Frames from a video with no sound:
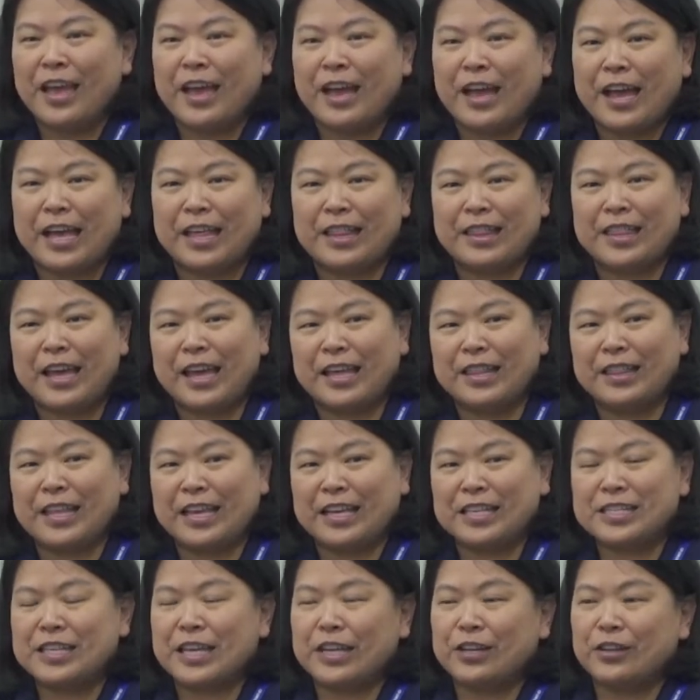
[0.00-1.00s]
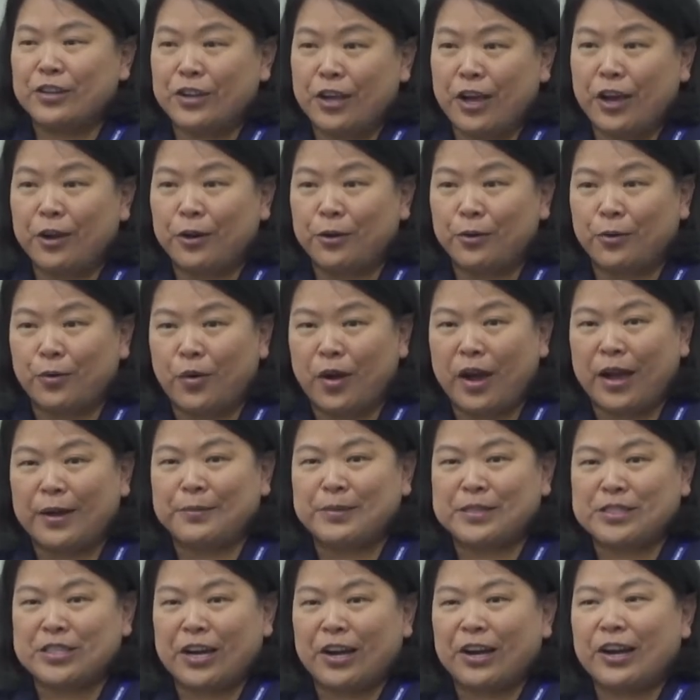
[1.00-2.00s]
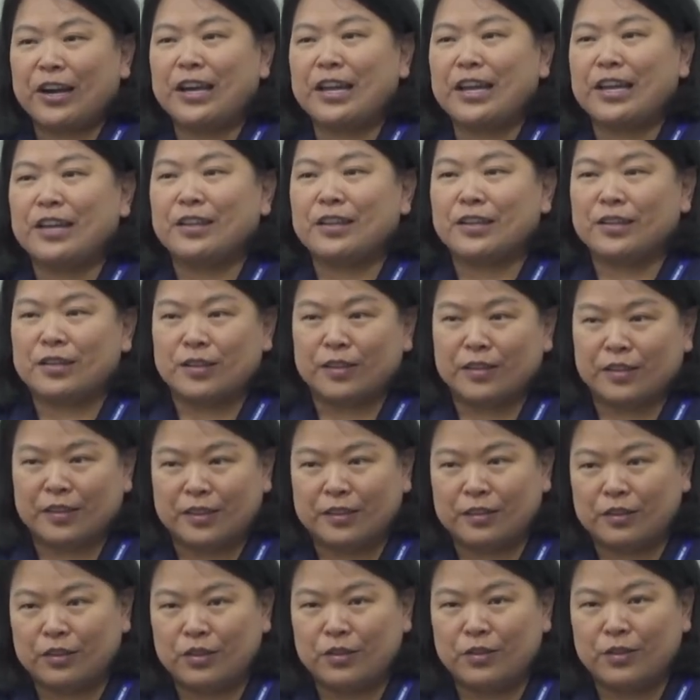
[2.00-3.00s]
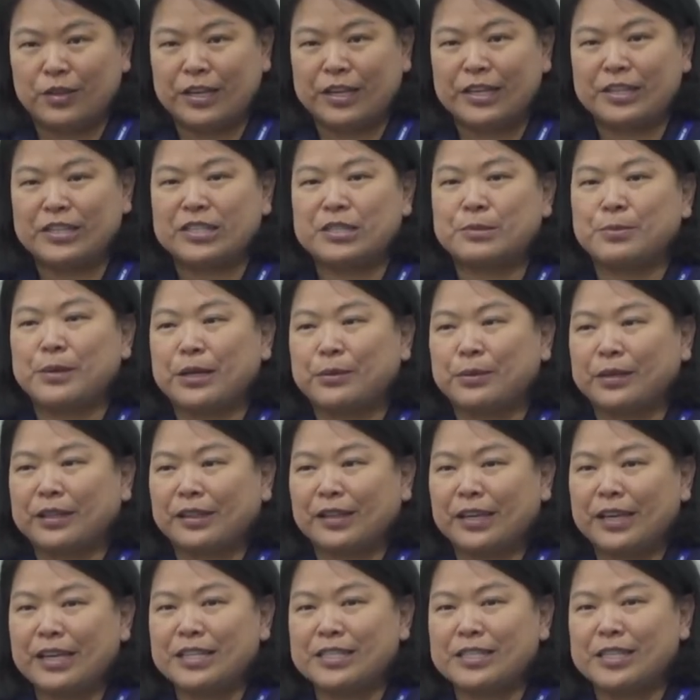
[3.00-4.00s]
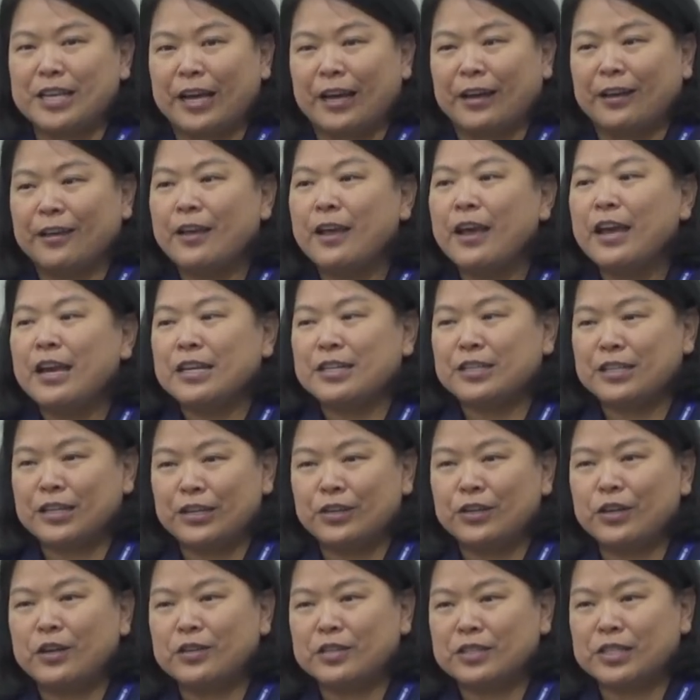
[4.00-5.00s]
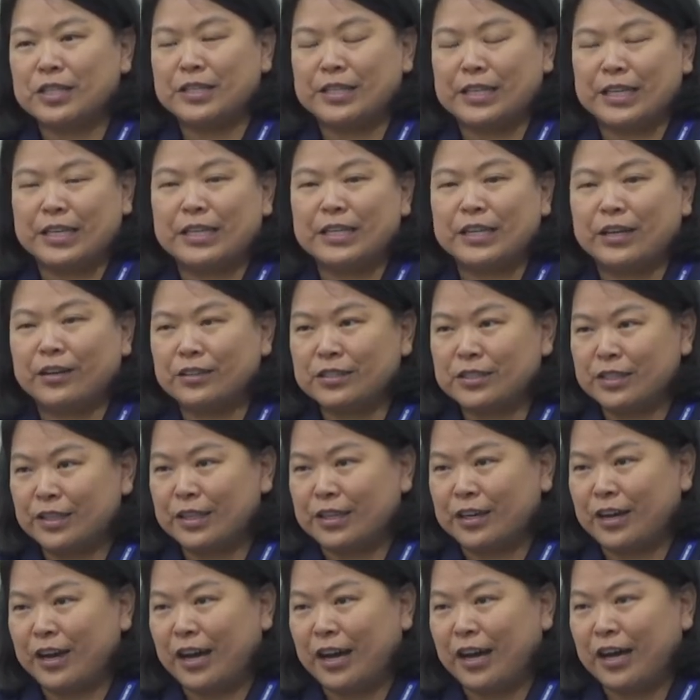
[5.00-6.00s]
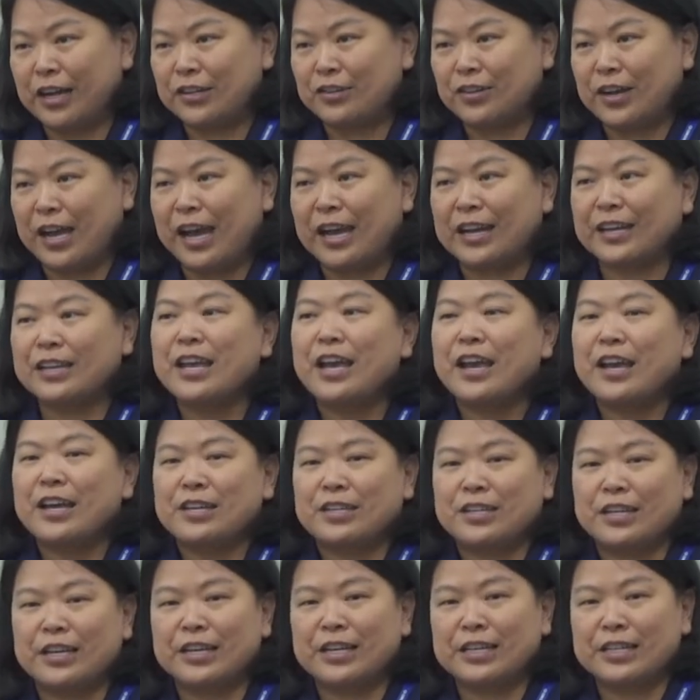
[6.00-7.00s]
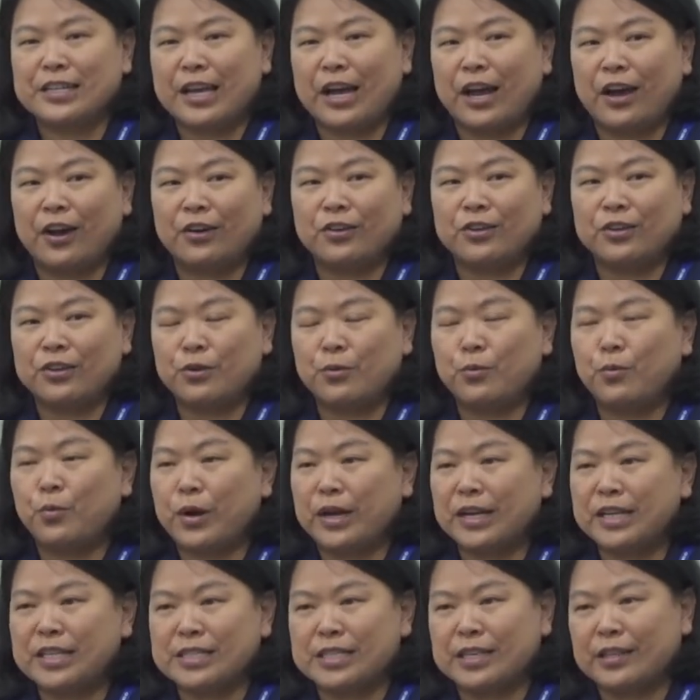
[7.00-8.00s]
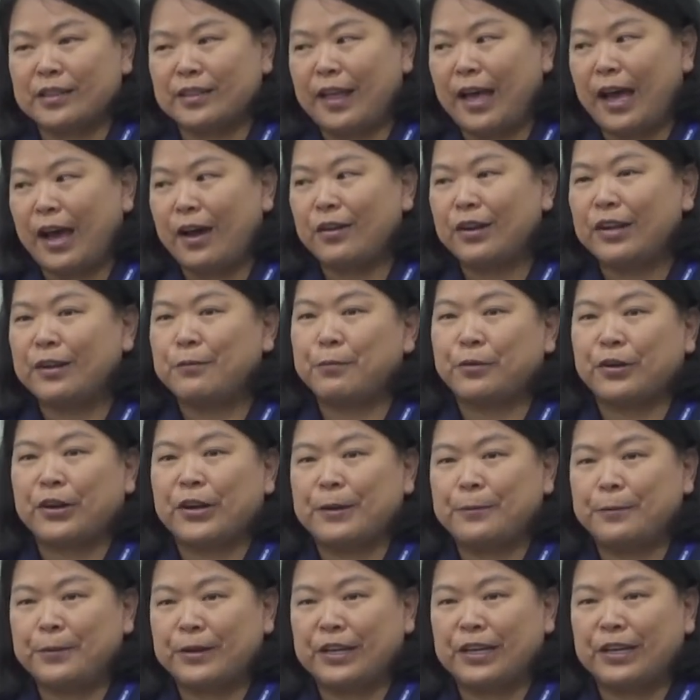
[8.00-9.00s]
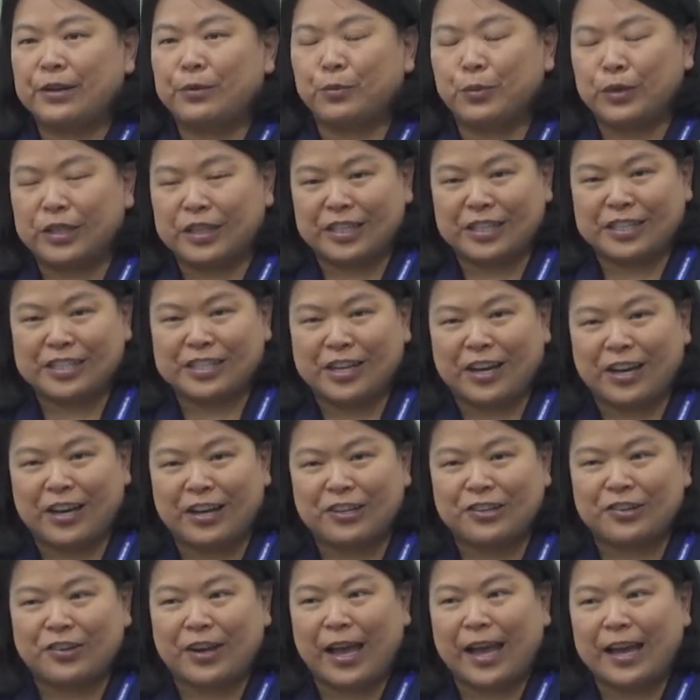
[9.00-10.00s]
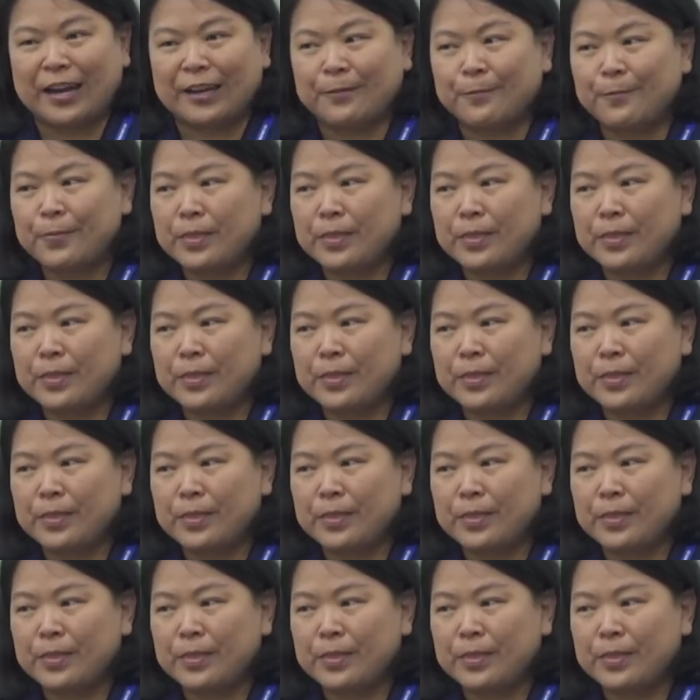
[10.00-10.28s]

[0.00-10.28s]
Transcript: And then they said, No, I'm sorry, you need to speak with Lisa. She knows the details of the contract, she can tell you what is allowed and prohibited with this contract